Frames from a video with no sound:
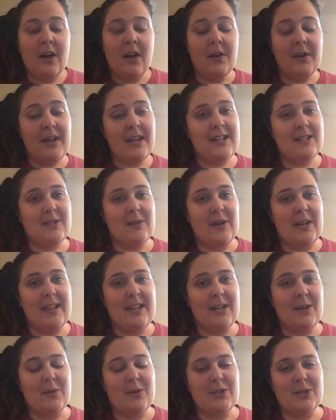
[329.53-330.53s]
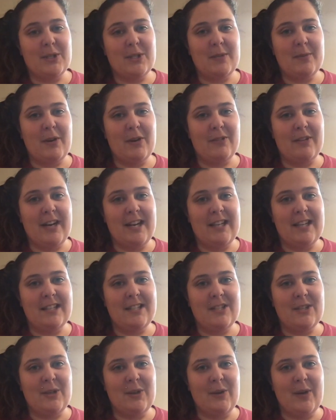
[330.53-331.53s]
Okay, so I think we're just about ready
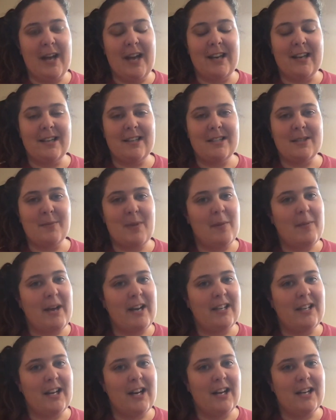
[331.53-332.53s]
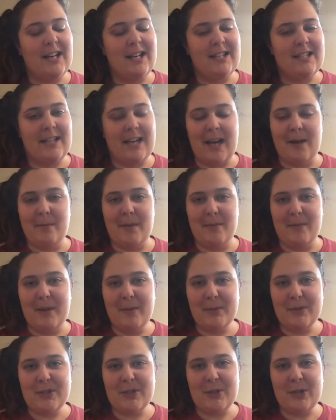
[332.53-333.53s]
to head into my backyard and tap my
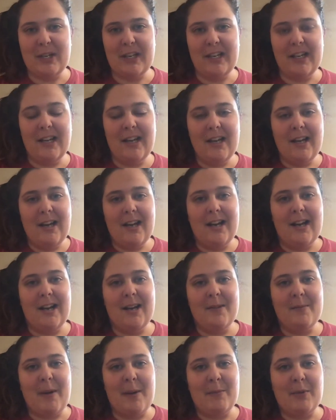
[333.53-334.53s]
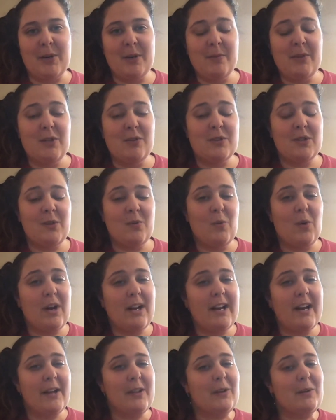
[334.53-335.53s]
maple tree. I'm going to be using
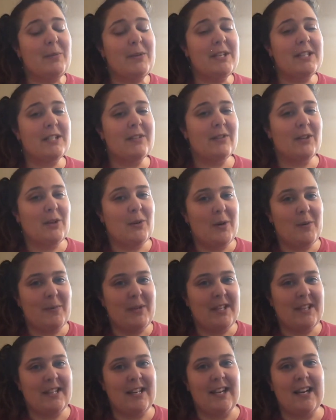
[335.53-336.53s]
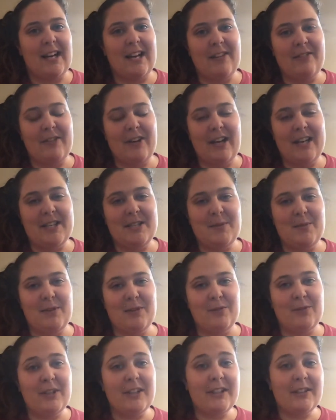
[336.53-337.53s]
one other piece of equipment that I find to be
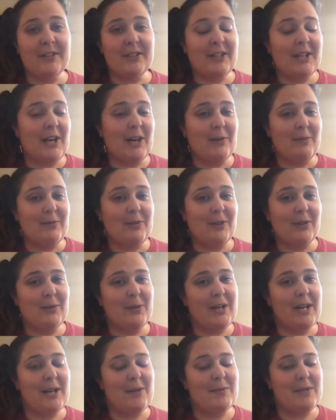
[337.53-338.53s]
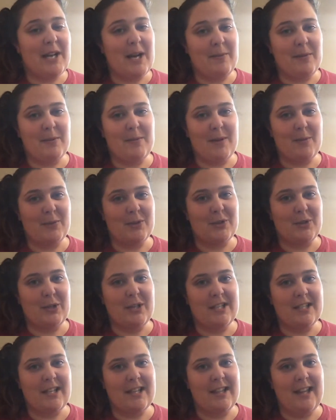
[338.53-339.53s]
really helpful when I'm tapping maple
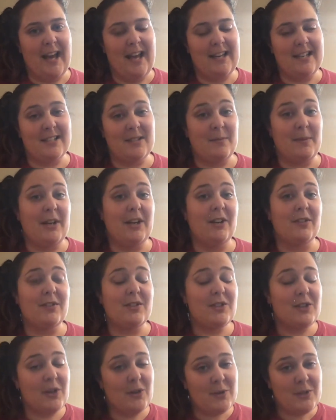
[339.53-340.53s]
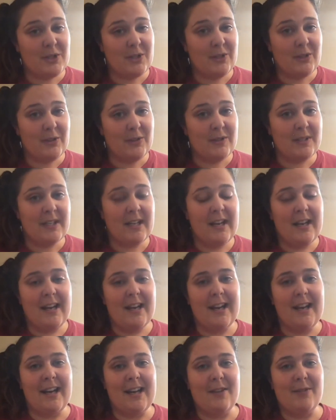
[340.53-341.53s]
trees, and that is a pair of snowshoes.
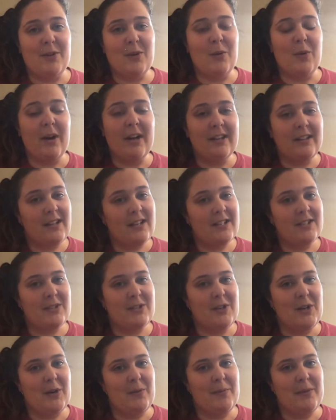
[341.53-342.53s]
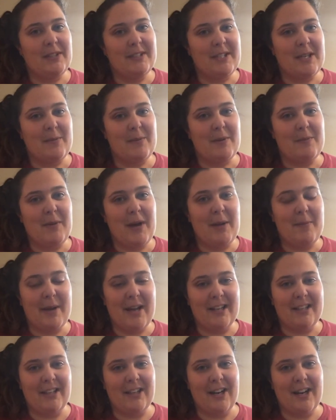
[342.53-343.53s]
I have quite a lot of snow built up in my
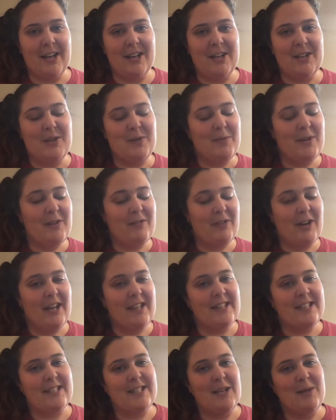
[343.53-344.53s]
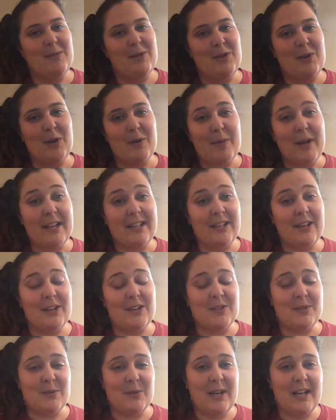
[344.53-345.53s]
backyard, and you may find the same in your
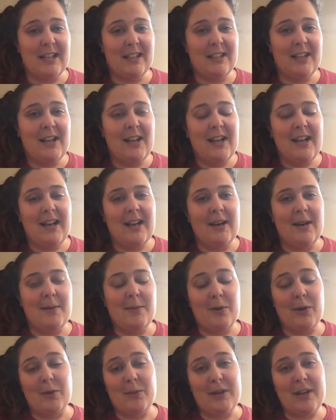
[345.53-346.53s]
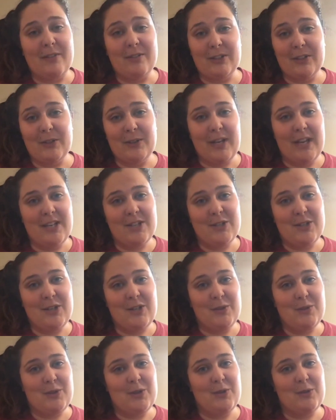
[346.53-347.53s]
backyard as well, or whatever location
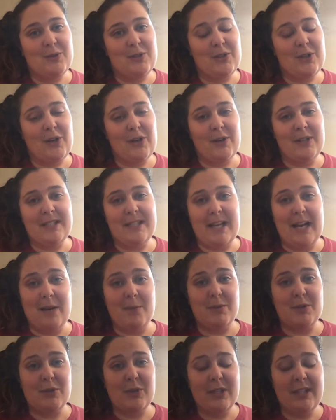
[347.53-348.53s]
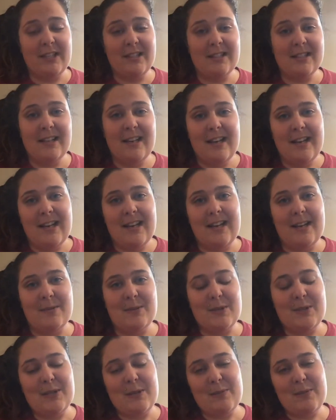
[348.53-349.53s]
you choose to go and tap trees.
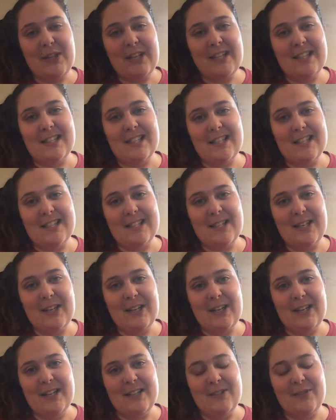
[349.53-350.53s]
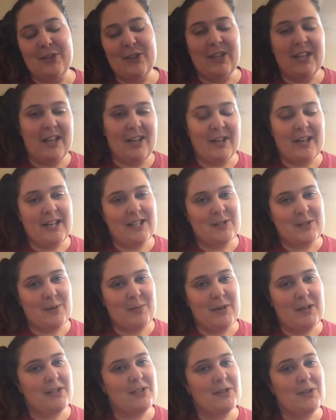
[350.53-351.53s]
So something to consider is if you can get your hands on a
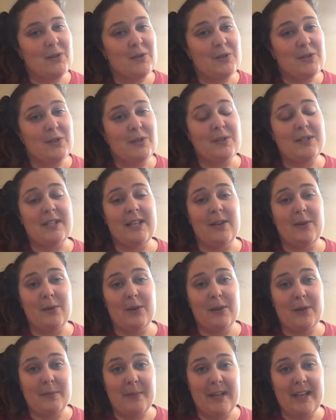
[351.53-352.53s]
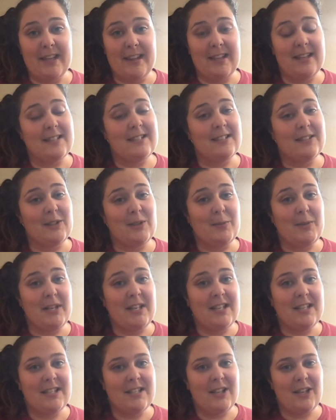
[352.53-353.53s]
pair of snowshoes, it will make things a little bit
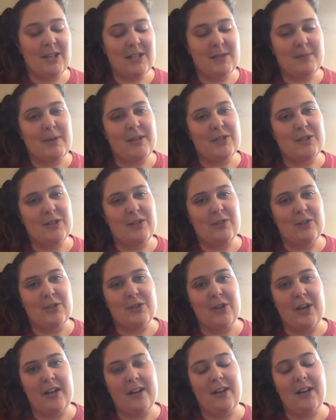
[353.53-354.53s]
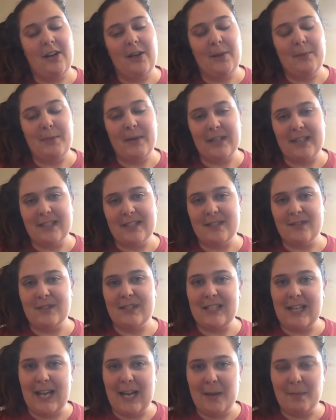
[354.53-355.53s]
easier, especially if you're trying to haul buckets of
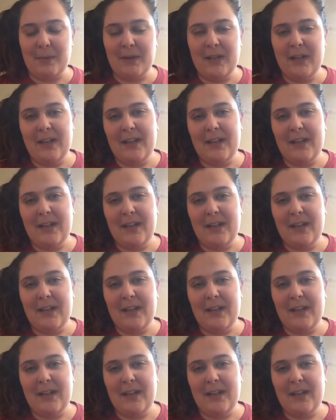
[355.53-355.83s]
sap